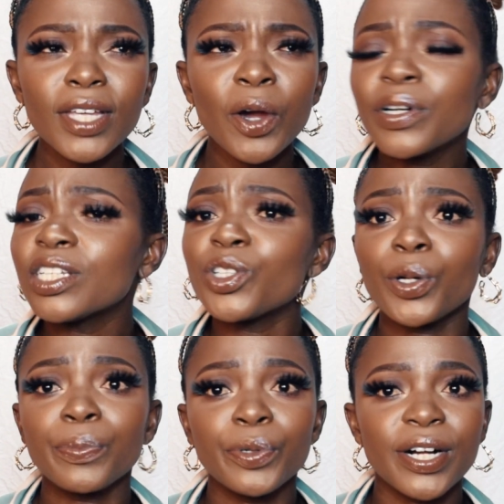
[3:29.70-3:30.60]

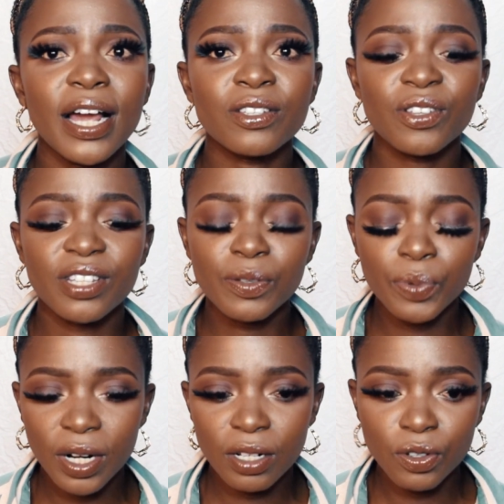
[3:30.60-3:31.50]
original products or just
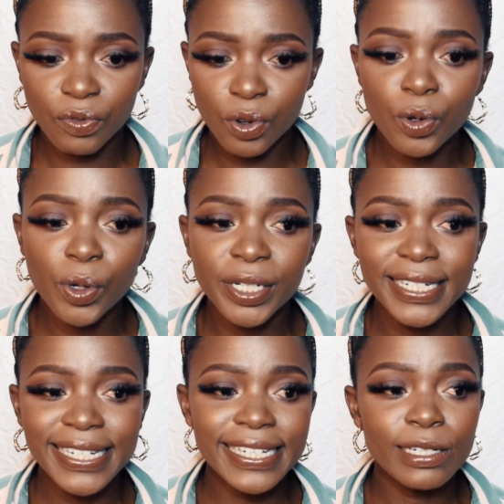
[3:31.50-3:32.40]
products of good
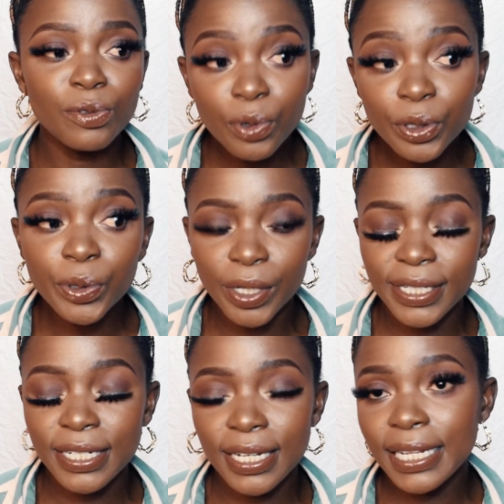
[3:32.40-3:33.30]
quality
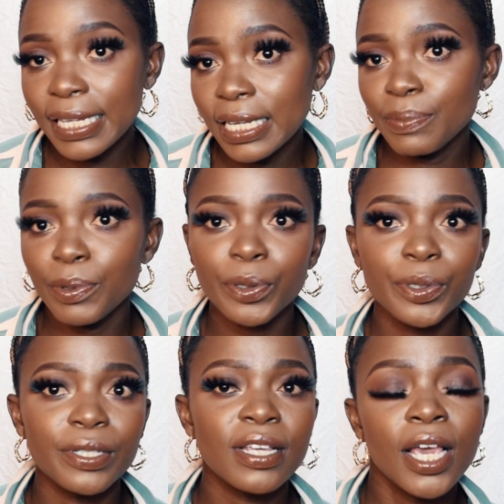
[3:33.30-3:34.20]
at least,
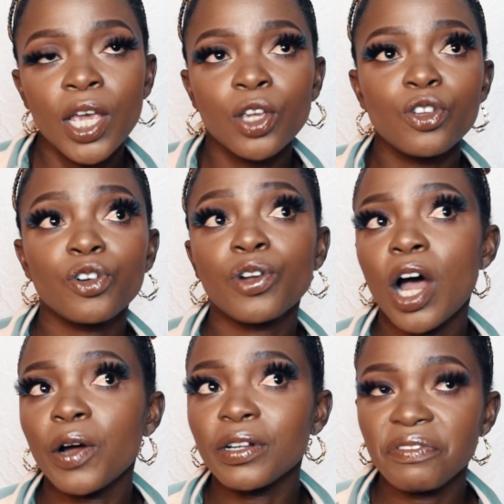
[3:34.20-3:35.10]
because you don't know
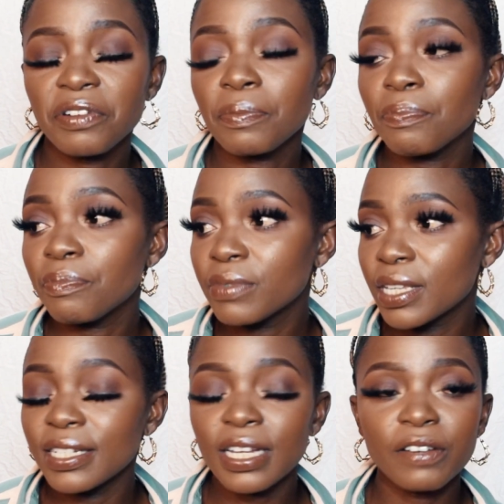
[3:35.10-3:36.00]
how different
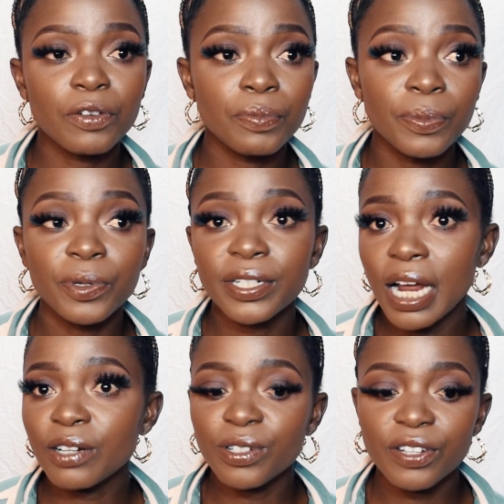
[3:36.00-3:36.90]
skin types of people
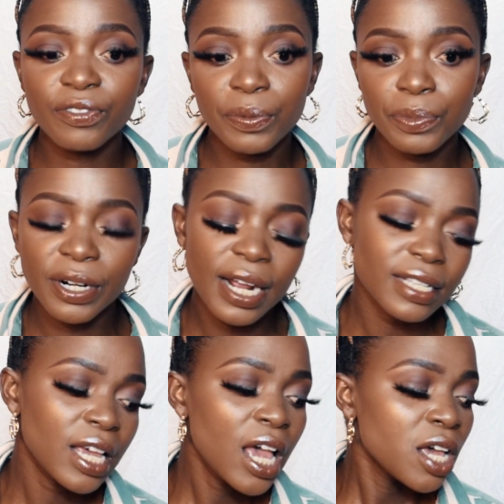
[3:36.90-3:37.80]
react to different
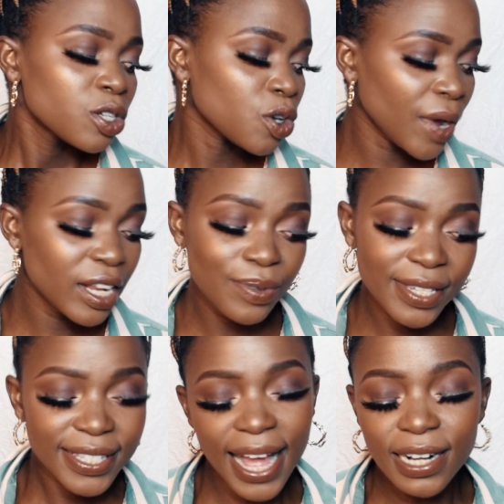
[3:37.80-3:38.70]
products. So where do we
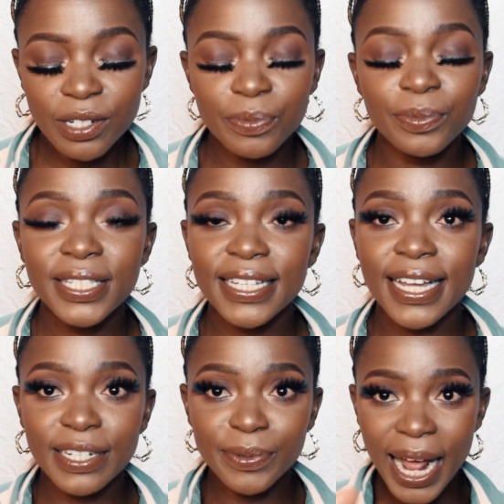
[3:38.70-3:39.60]
start?
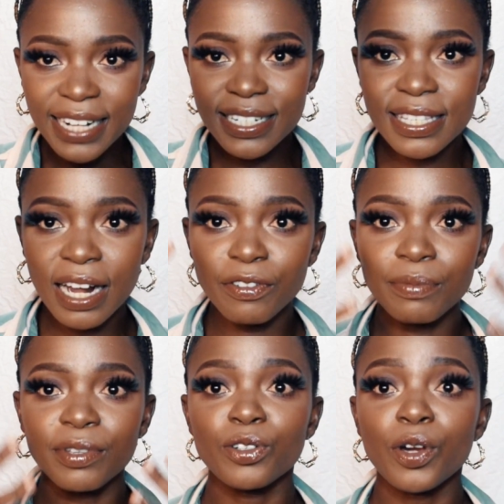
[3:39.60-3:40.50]
Basically, I just start
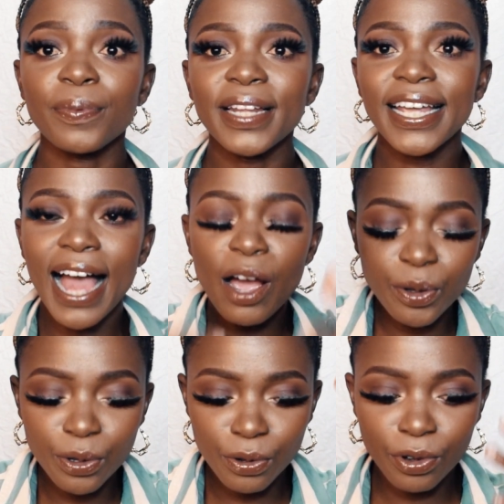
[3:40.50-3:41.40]
from the top, like how
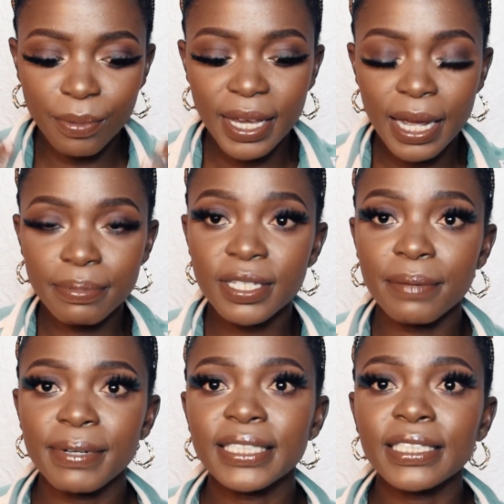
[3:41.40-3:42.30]
you do your makeup
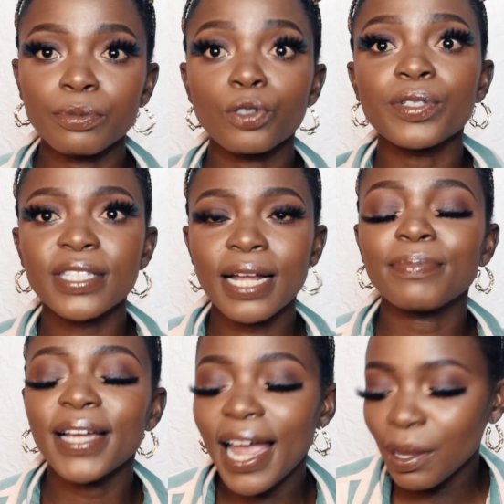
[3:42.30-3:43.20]
step by step. So we start
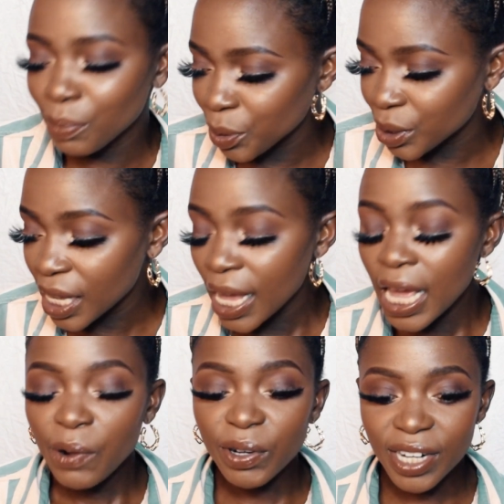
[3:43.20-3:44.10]
by eyebrows.
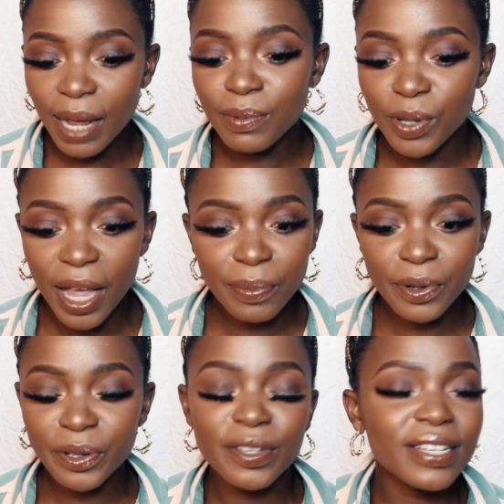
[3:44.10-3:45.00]
When it comes to
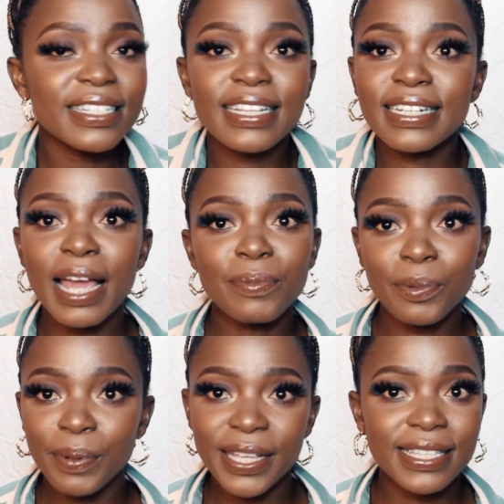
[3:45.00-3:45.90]
eyebrows, you just need eyebrow
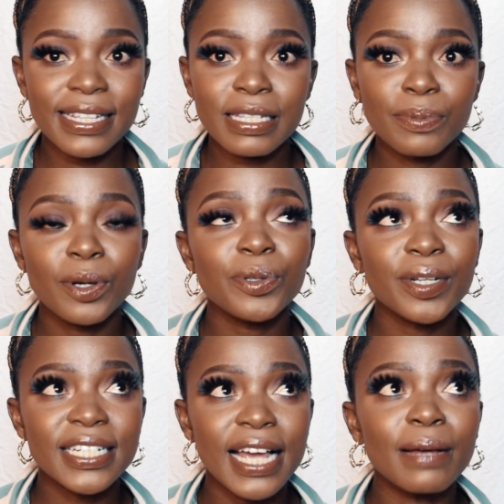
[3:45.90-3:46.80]
pencils, because when
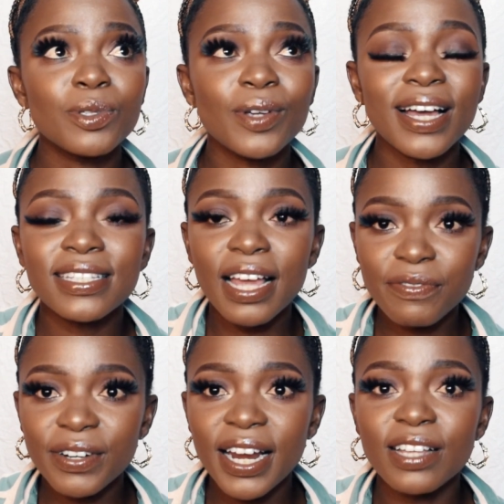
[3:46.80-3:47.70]
it comes to us
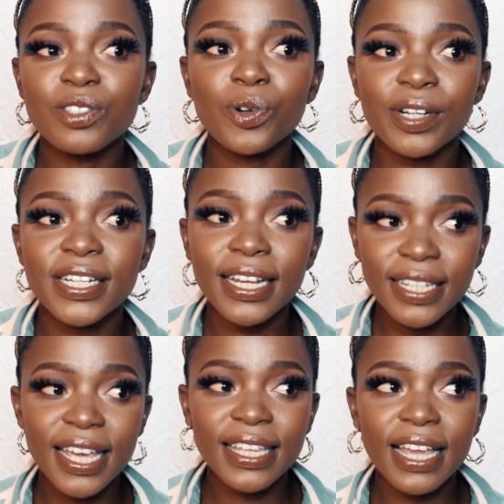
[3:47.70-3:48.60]
Africans or here in
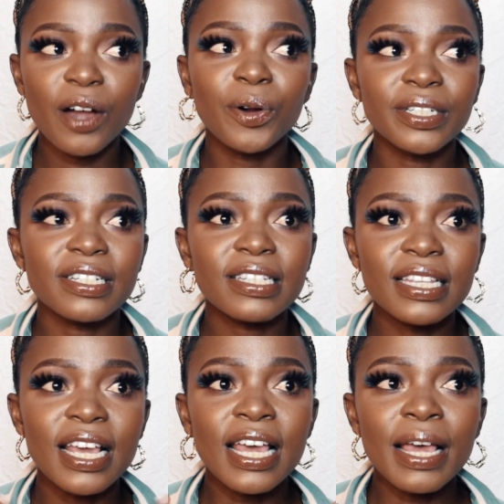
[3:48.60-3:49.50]
Kenya or
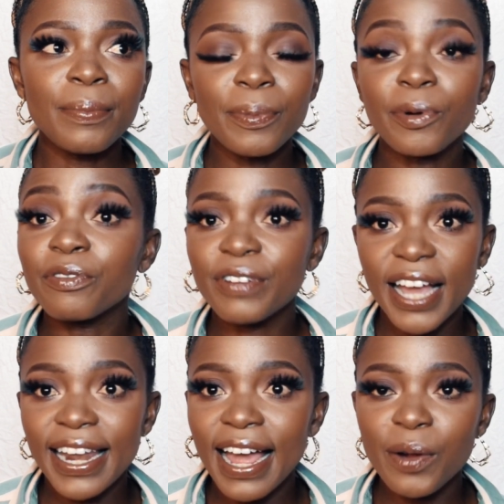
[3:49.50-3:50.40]
just people of
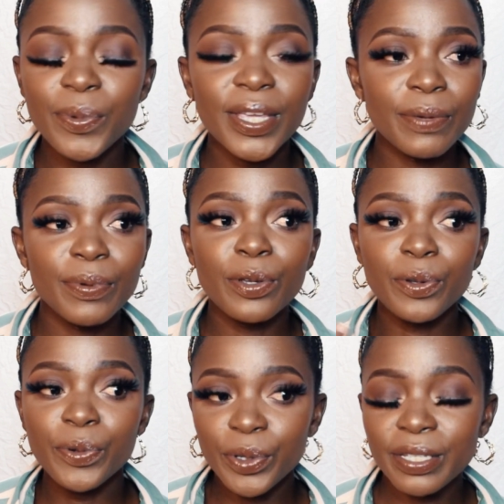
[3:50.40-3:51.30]
color, we
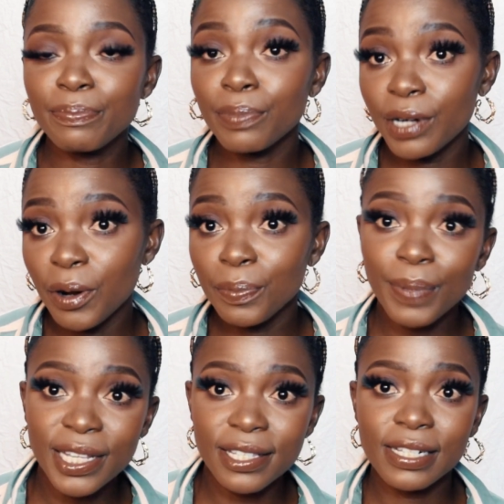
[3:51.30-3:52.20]
use brown
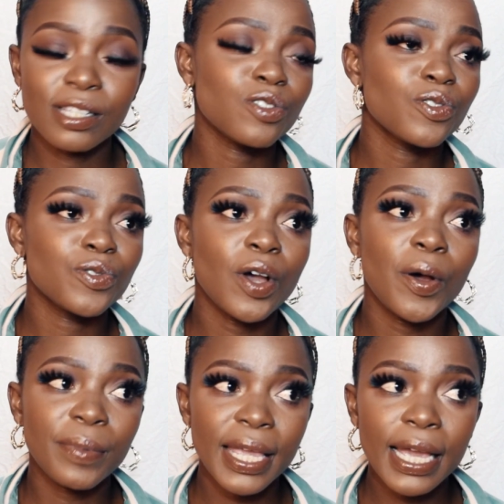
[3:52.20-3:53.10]
pencils to do
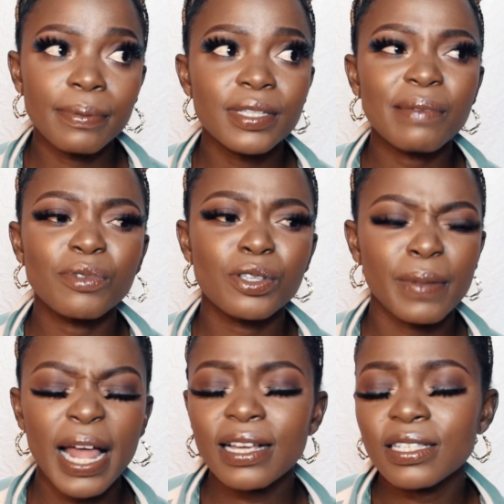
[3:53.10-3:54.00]
our makeup. Some use
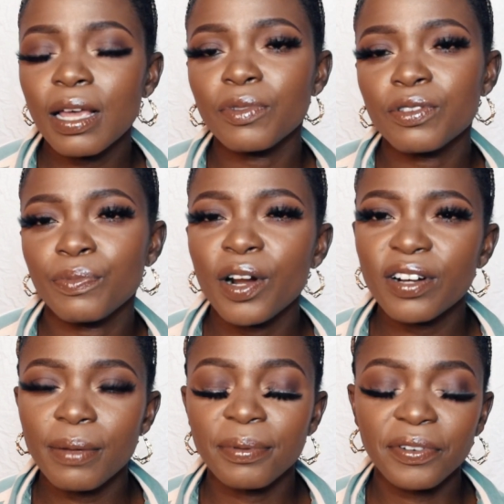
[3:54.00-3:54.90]
black, some use brown.
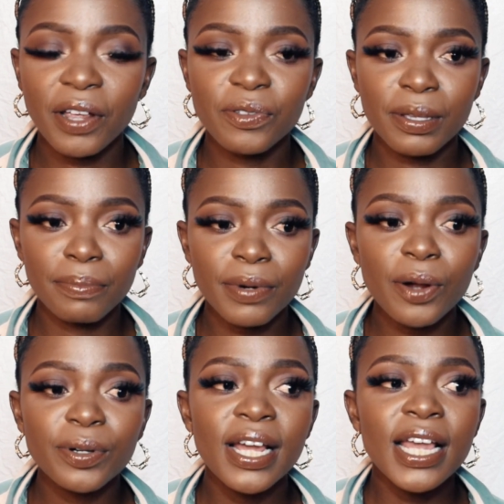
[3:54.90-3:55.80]
I prefer using
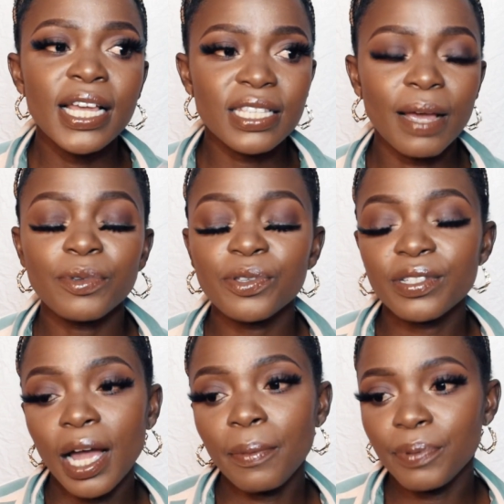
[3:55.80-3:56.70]
brown. Some use
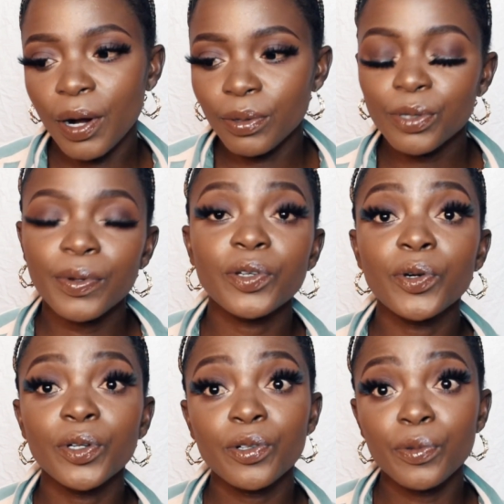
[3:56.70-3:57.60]
dark brown. So when you
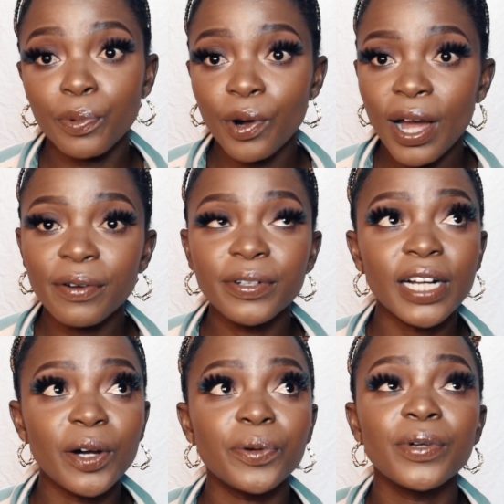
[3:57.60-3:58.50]
go to Dubois, or
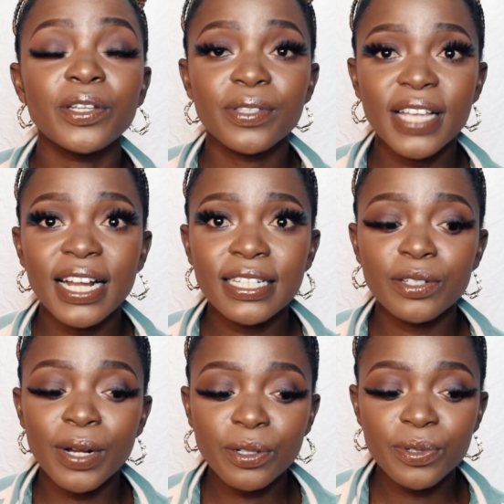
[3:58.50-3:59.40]
now when you
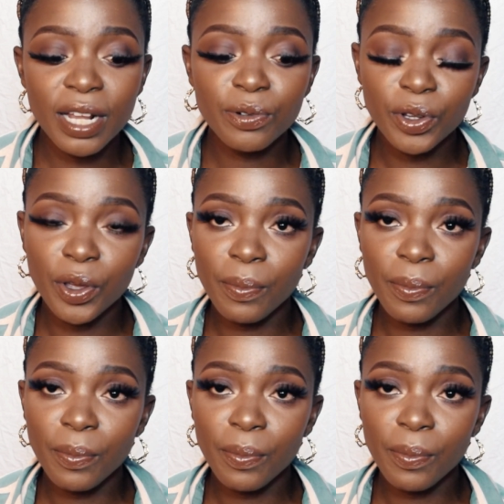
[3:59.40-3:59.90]
want to start doing your